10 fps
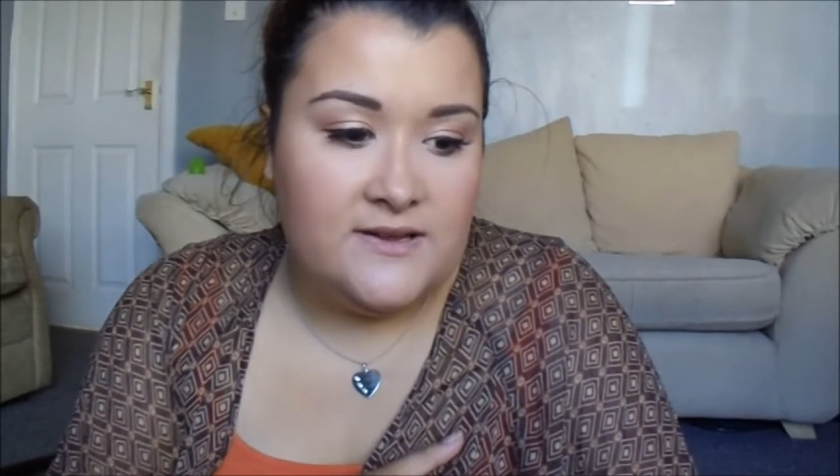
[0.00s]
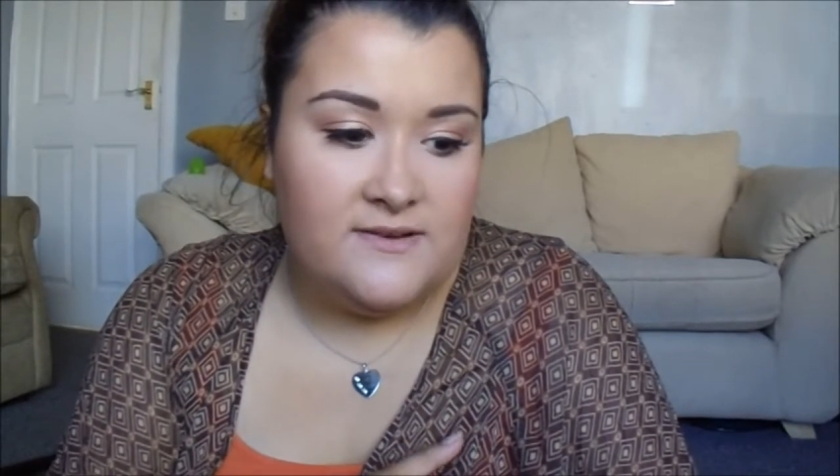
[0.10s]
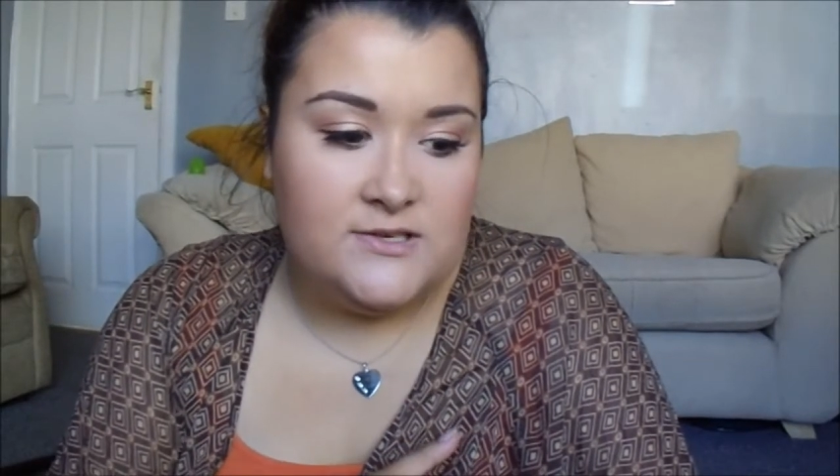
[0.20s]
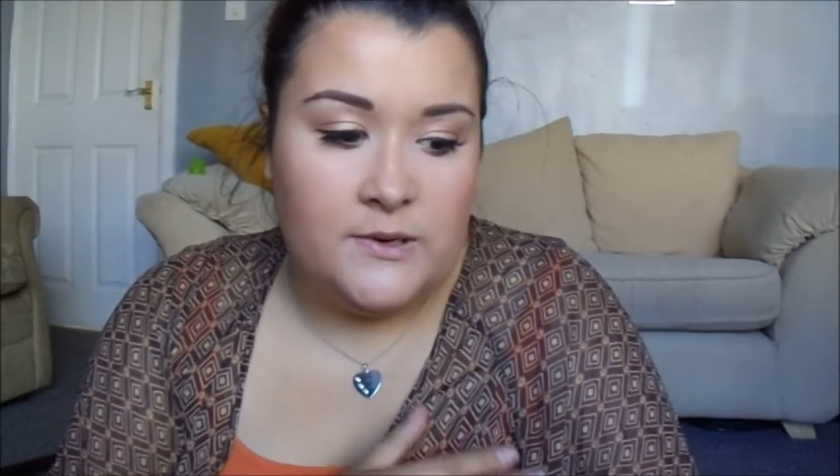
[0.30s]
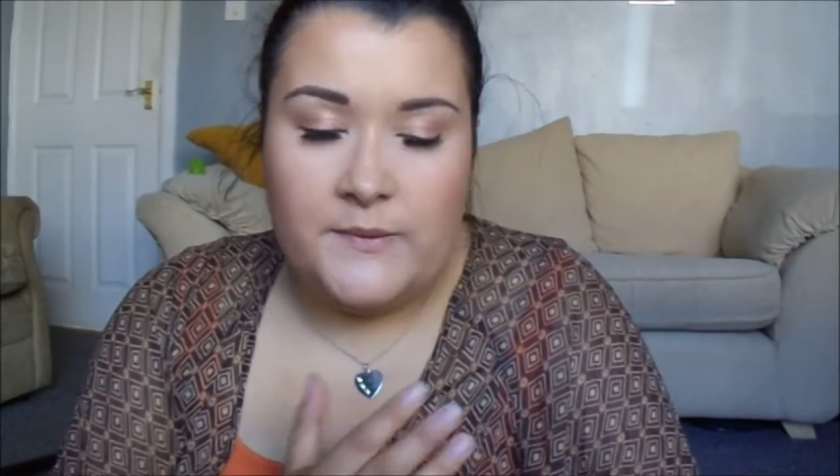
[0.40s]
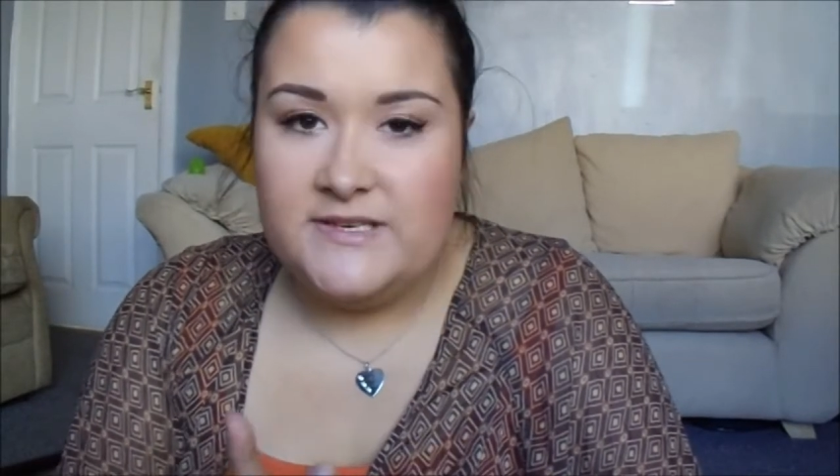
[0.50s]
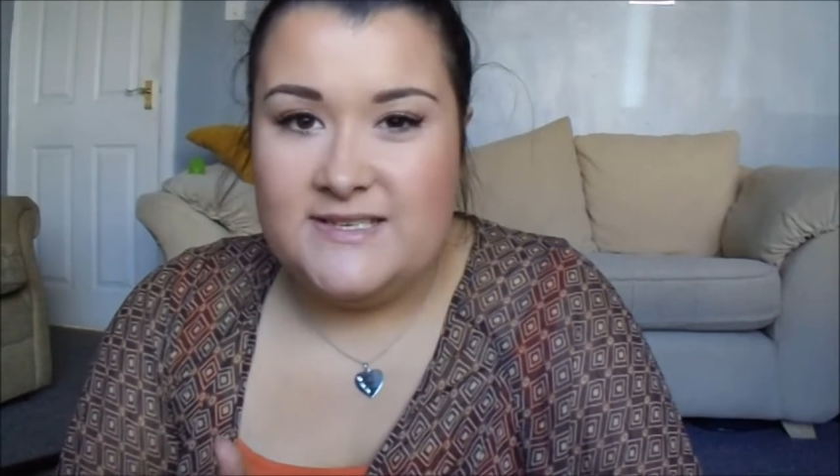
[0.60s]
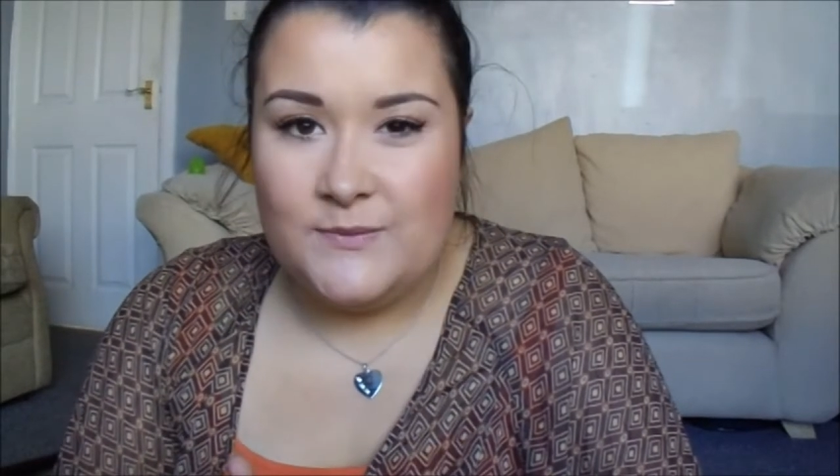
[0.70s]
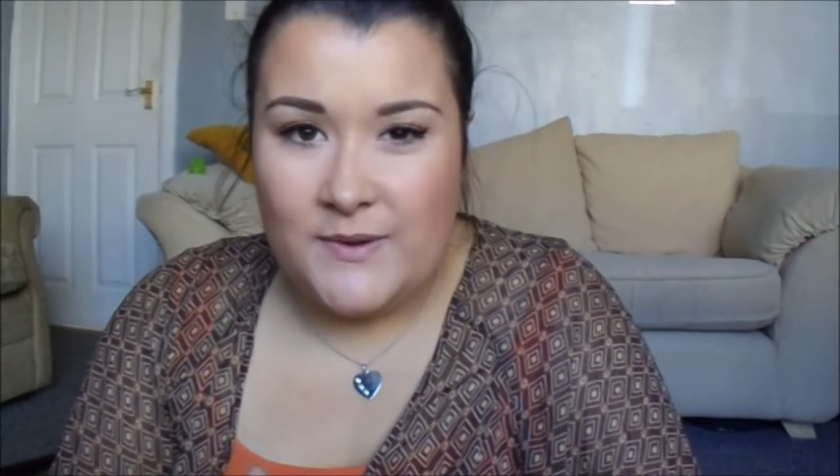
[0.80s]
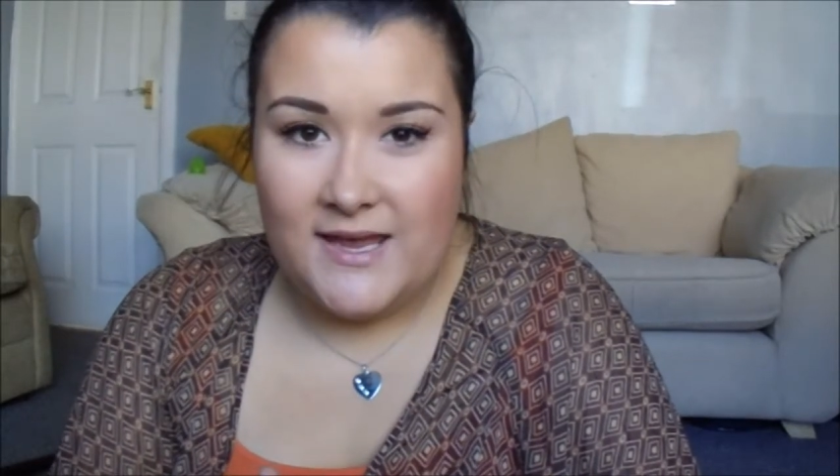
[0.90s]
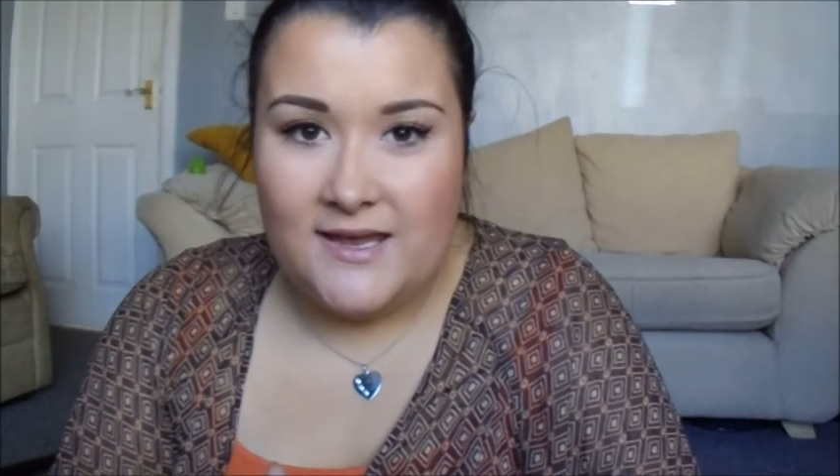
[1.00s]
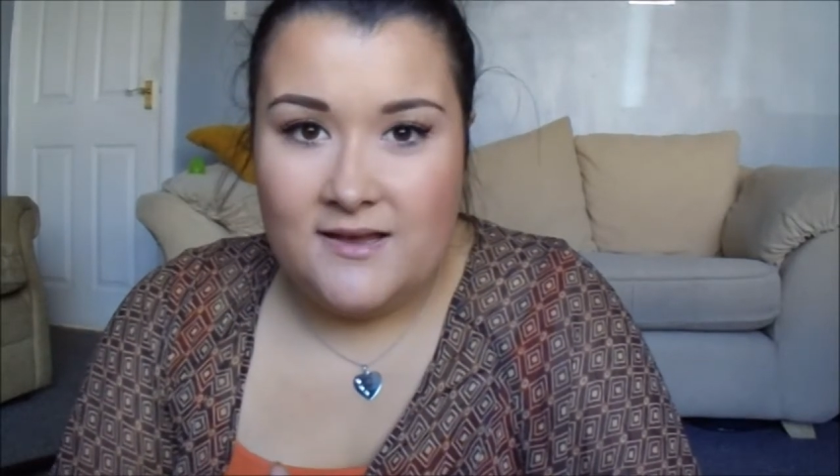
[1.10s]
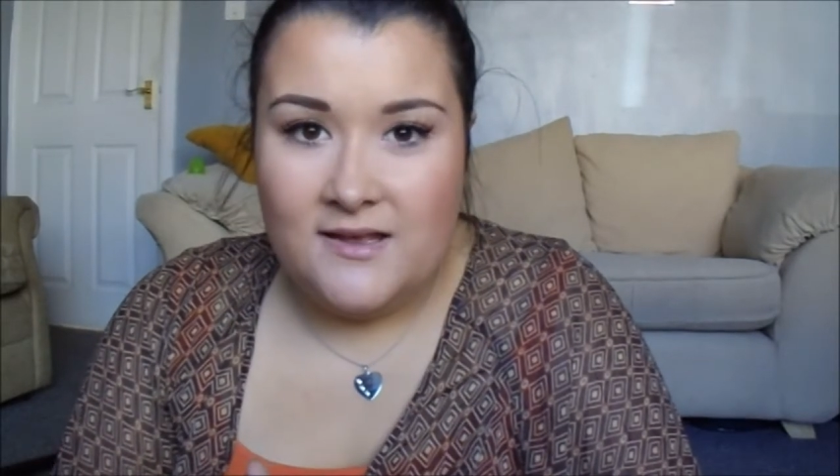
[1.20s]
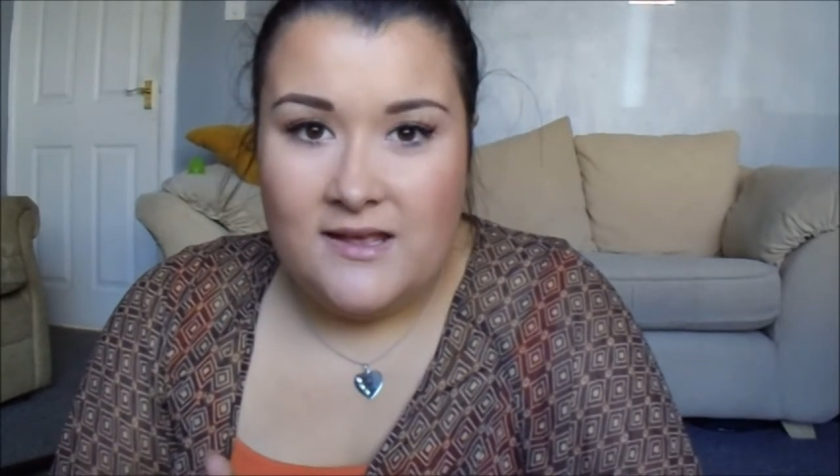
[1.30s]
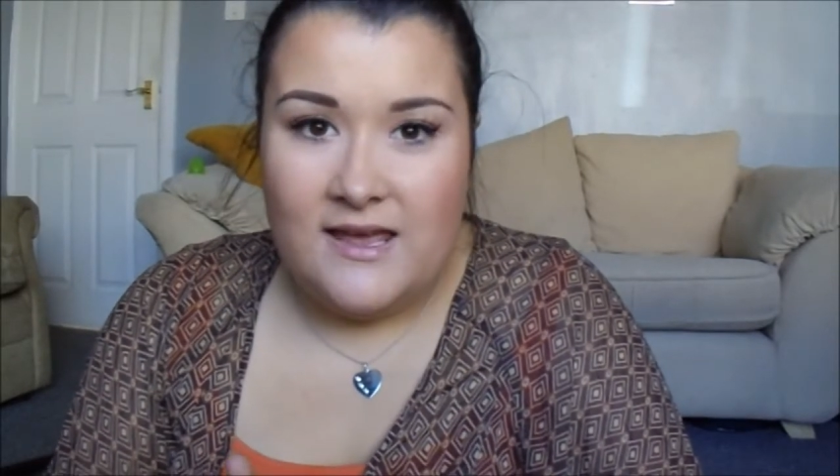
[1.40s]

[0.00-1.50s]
to give it to her when she's awake.